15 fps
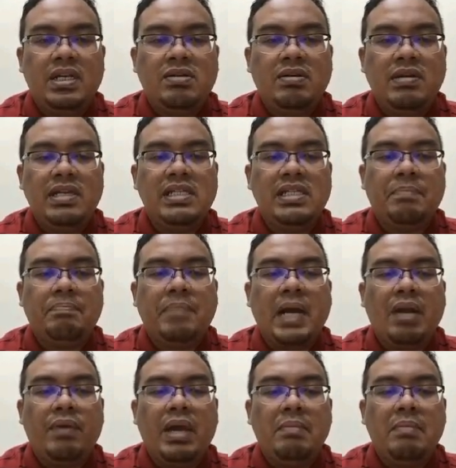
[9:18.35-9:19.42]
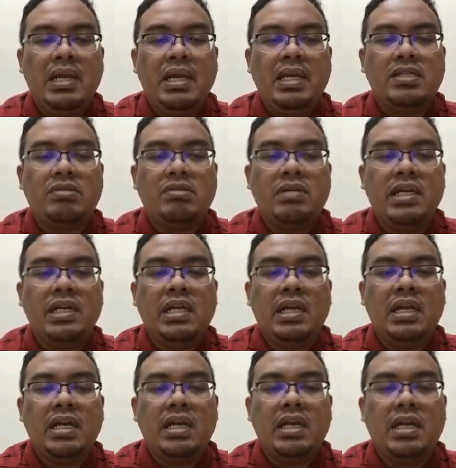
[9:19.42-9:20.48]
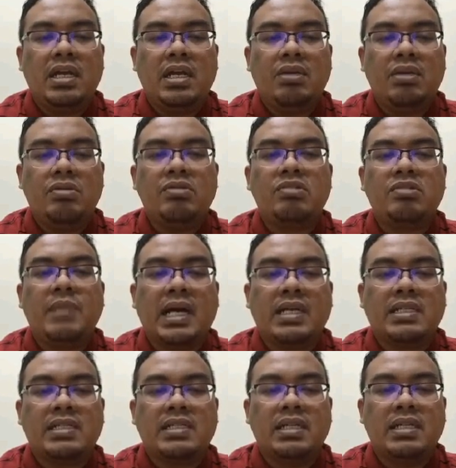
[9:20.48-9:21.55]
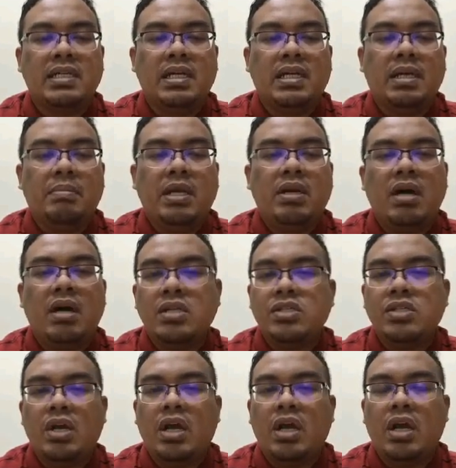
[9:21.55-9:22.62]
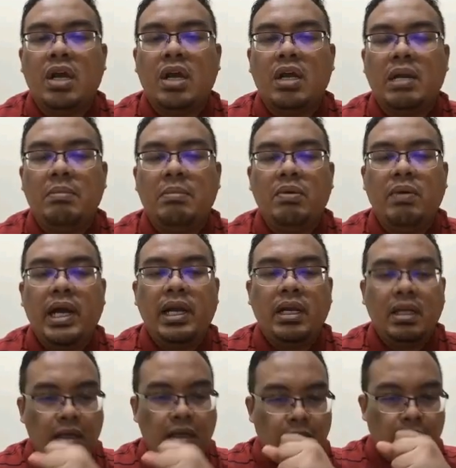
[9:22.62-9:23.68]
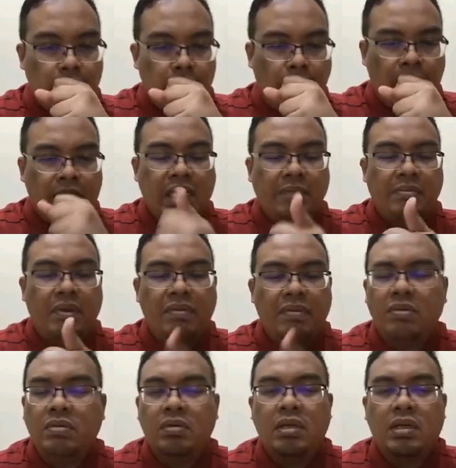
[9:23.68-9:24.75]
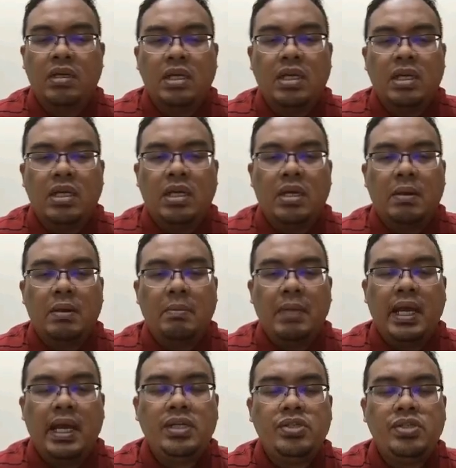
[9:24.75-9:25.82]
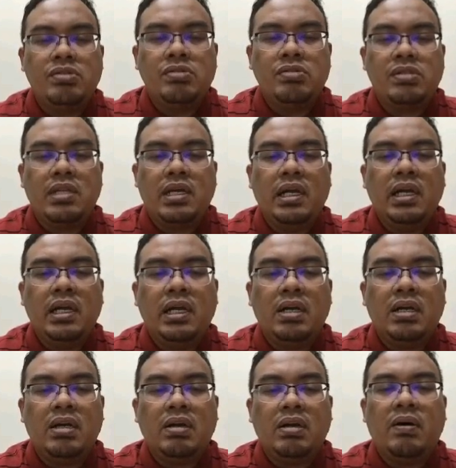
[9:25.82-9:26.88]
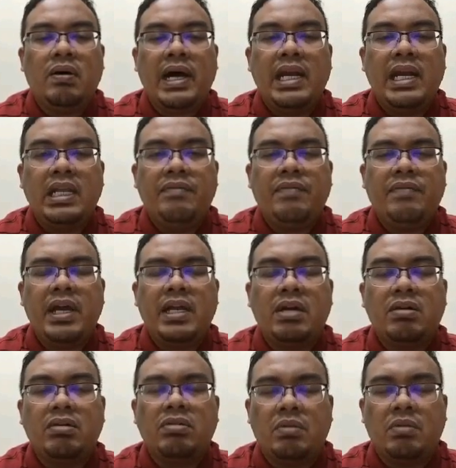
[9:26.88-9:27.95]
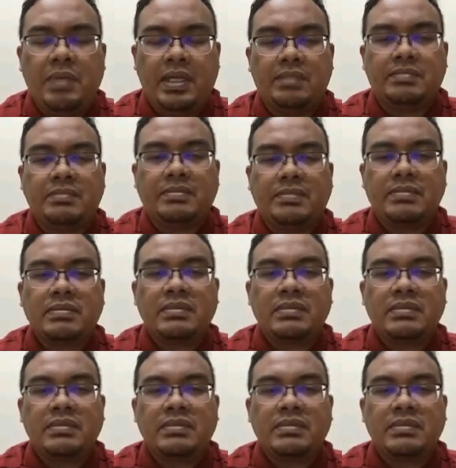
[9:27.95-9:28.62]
So this is the part where many students, you lose marks. Because number 1, some of you may choose or identify the wrong topic.